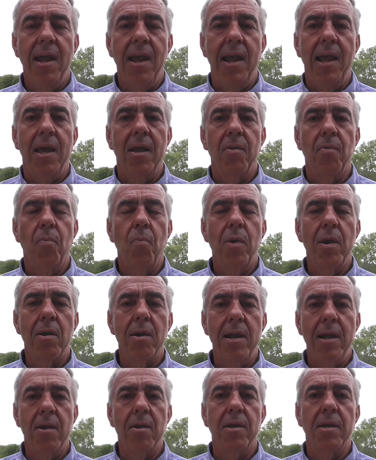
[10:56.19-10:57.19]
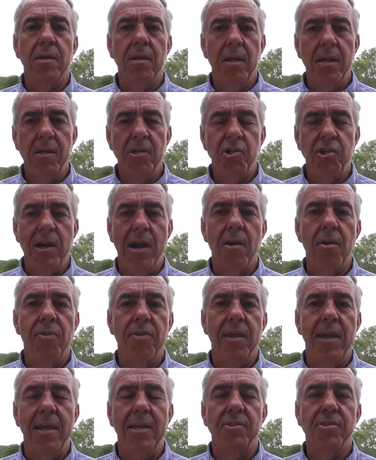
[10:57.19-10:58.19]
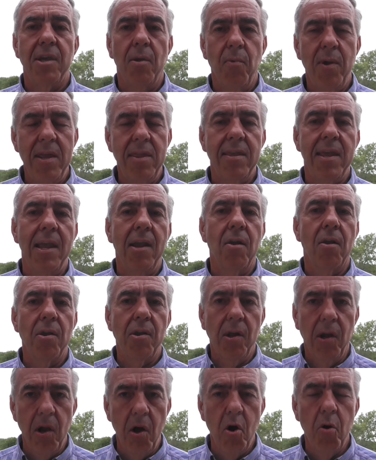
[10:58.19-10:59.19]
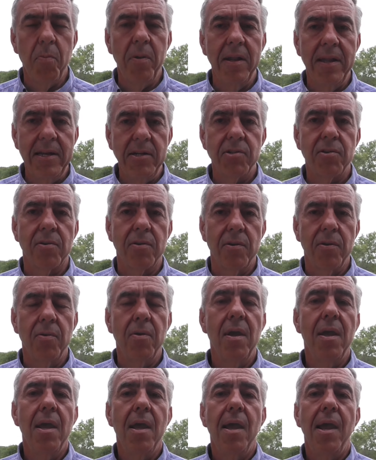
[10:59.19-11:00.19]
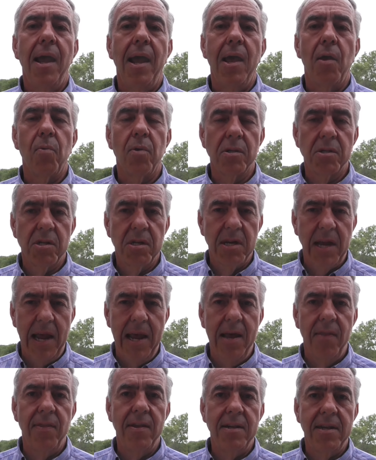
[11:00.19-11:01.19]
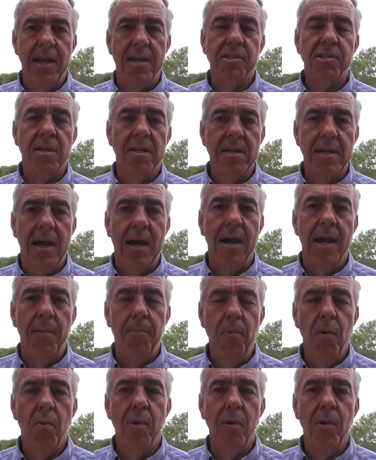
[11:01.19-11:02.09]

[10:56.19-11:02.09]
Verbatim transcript: and we're here to share things that we think are globally true and will stand the test of time.